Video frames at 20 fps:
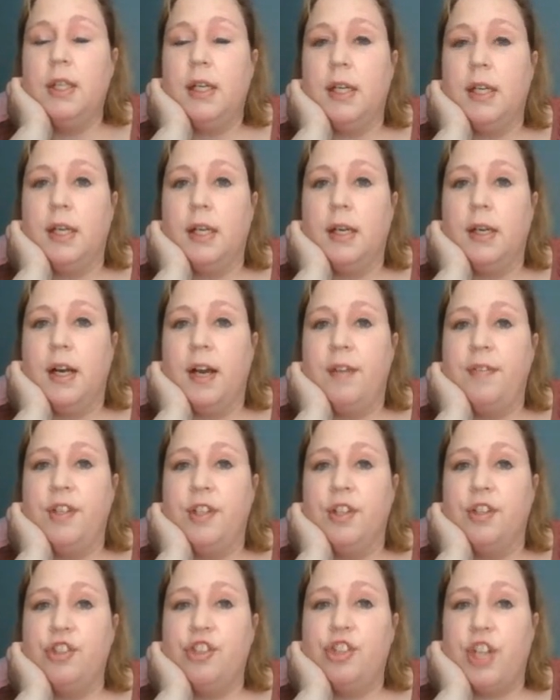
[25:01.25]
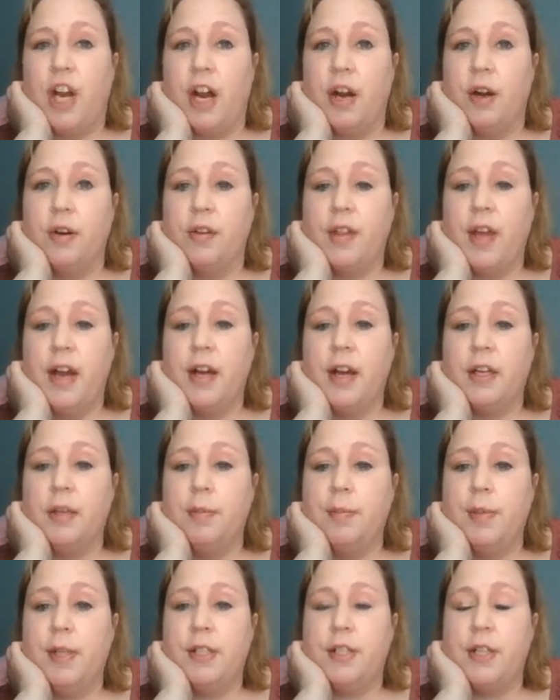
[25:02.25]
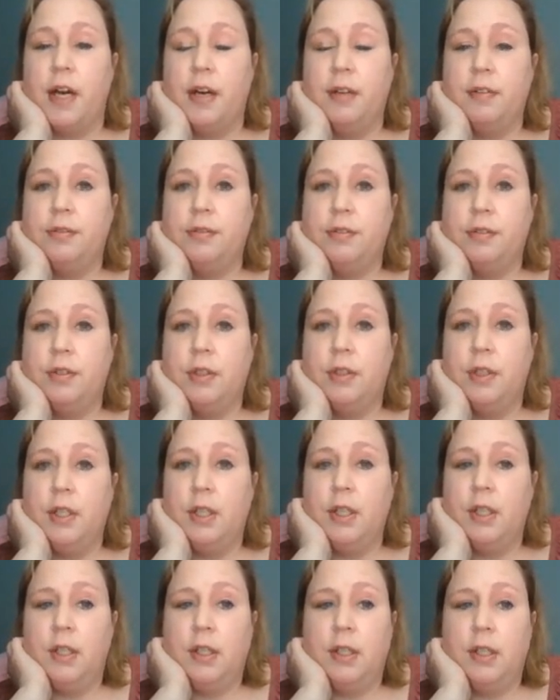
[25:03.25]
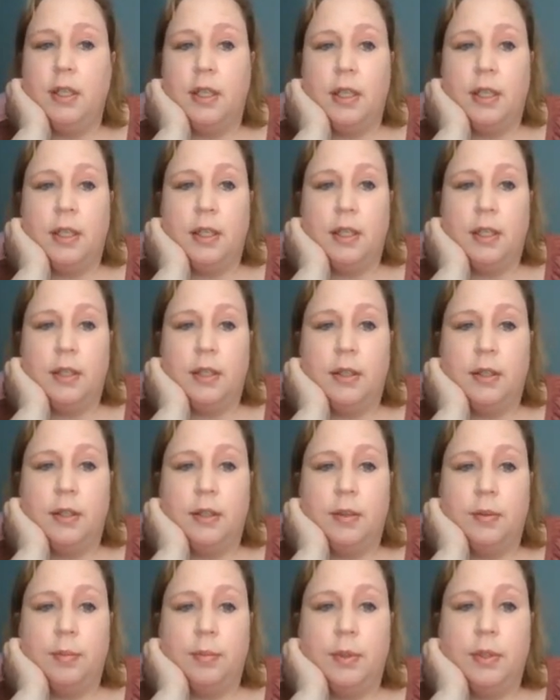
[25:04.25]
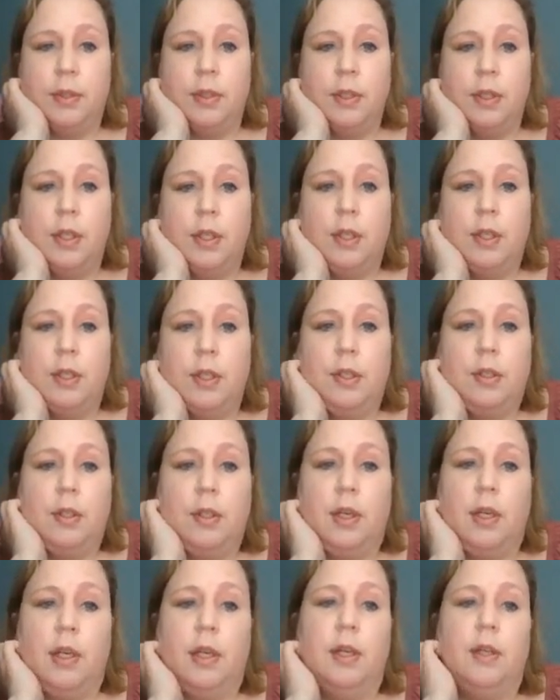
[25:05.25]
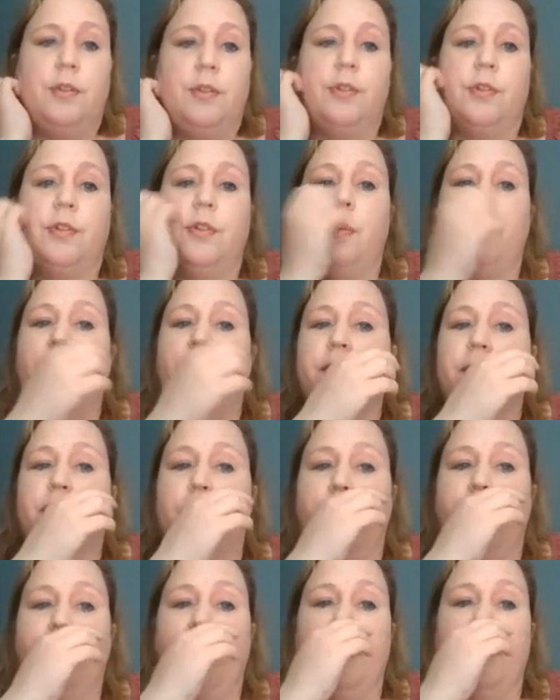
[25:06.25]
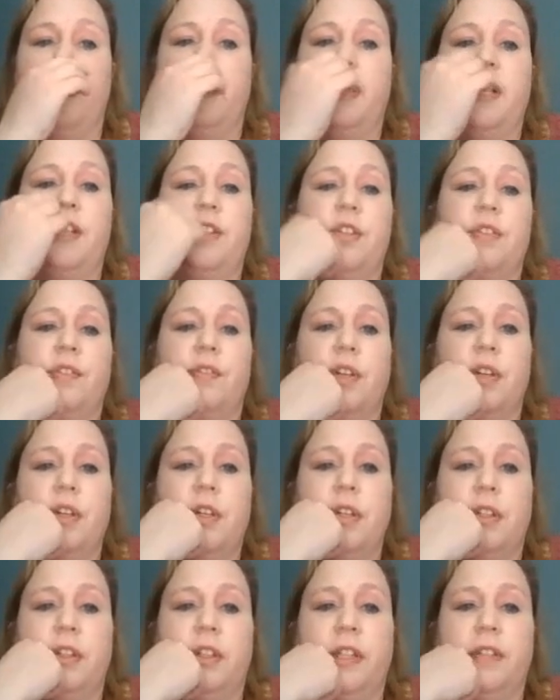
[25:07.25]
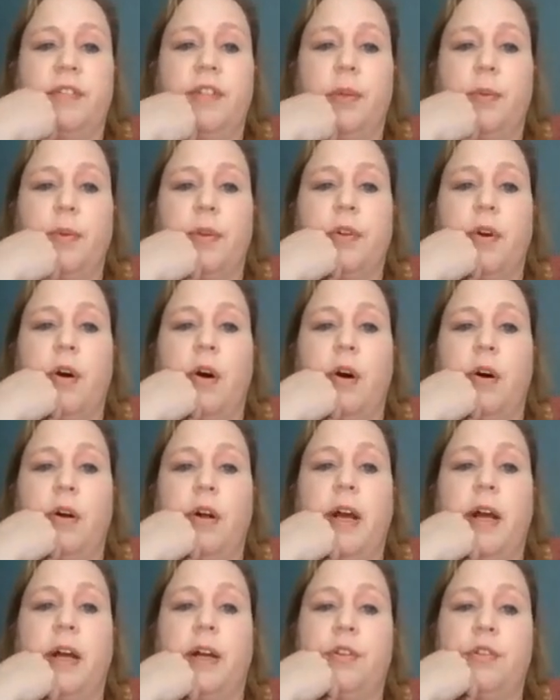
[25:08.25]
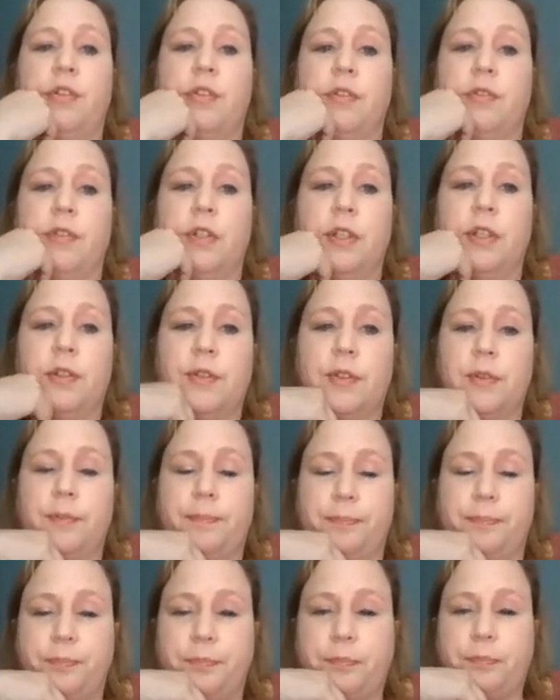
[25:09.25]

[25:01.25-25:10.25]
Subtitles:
Having to share that can be tough. So somebody said they're an introvert and living with all extroverts.